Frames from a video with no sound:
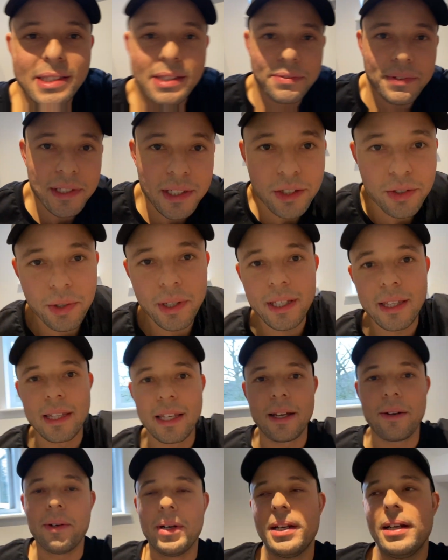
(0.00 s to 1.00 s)
have enjoyed
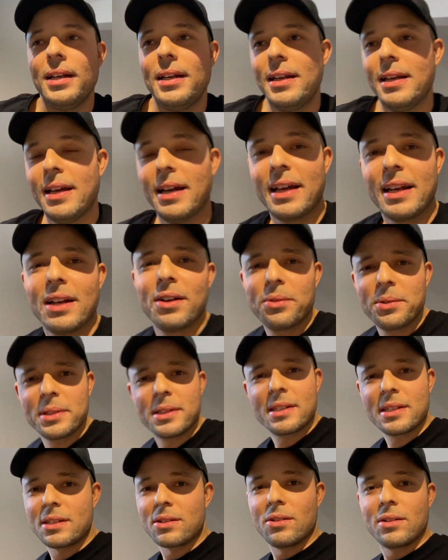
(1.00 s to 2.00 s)
that one i know
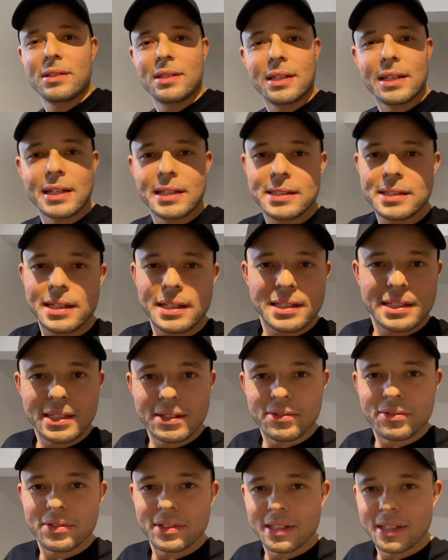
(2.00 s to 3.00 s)
it's not an
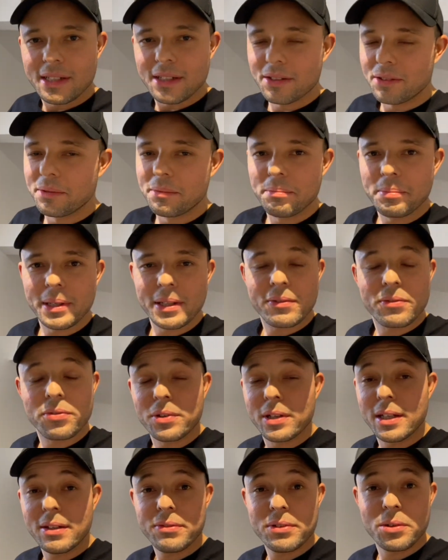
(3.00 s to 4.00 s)
exciting video but
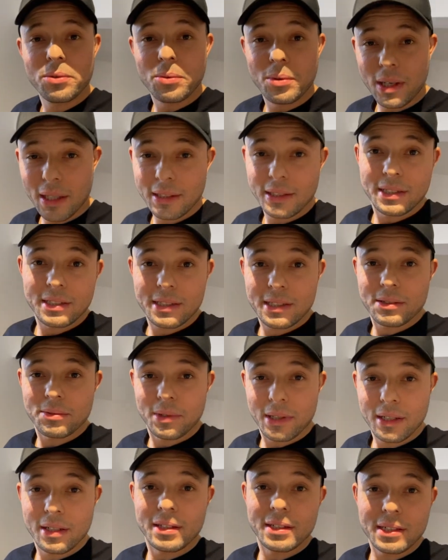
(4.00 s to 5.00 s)
ever wants
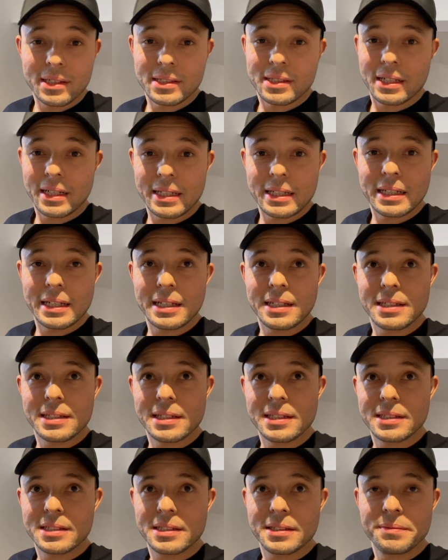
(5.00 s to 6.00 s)
one of these
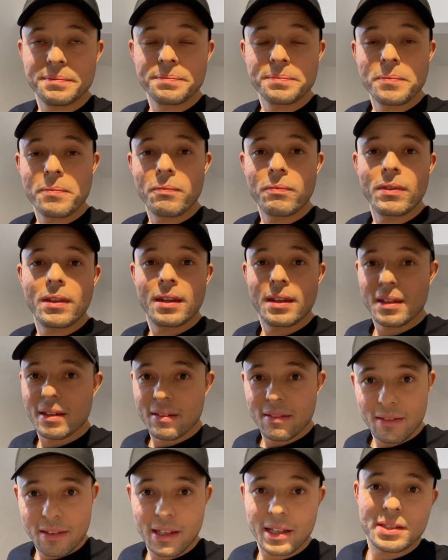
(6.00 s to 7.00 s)
radiators
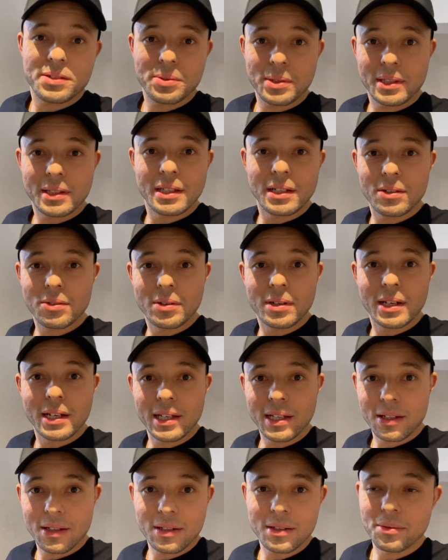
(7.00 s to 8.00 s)
that's what they look
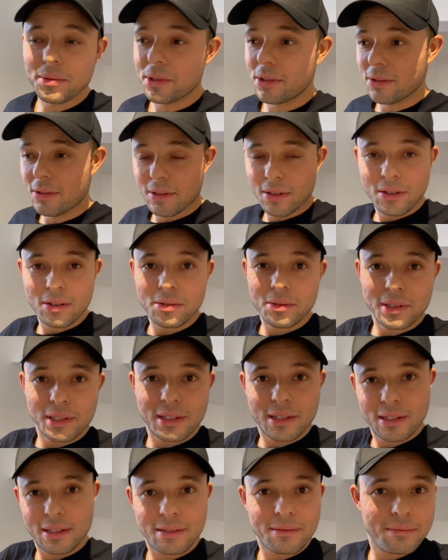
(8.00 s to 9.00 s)
like when you go
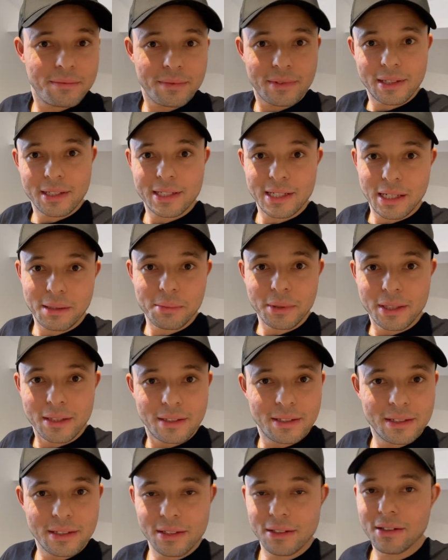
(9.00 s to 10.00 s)
with the double
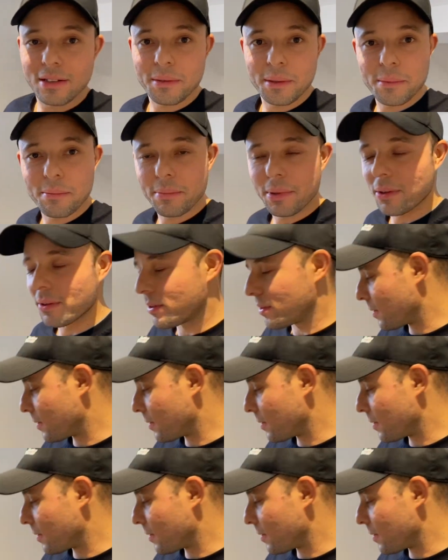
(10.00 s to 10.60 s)
you know what i mean both